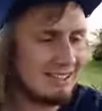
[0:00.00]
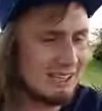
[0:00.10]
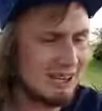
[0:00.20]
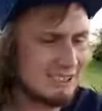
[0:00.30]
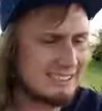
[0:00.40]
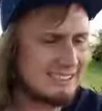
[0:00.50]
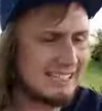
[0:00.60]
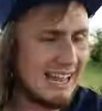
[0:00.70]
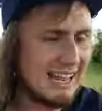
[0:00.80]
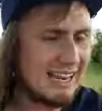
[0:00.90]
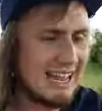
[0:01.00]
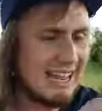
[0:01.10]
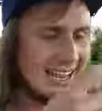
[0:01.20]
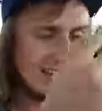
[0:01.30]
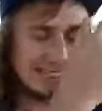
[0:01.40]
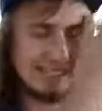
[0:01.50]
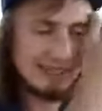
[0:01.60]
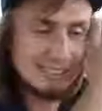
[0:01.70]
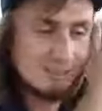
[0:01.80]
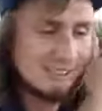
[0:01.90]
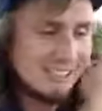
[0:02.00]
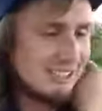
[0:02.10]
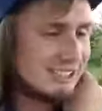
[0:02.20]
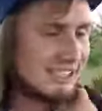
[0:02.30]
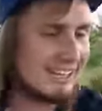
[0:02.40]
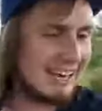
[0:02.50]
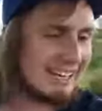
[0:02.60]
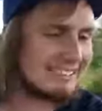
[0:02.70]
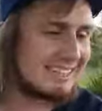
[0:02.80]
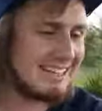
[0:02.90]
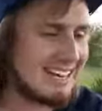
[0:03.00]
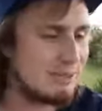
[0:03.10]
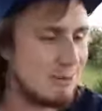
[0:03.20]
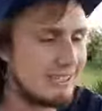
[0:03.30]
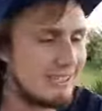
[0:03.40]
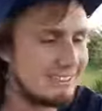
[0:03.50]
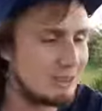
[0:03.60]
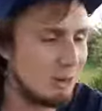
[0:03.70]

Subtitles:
Klaas is saying his New Year's resolution is networking,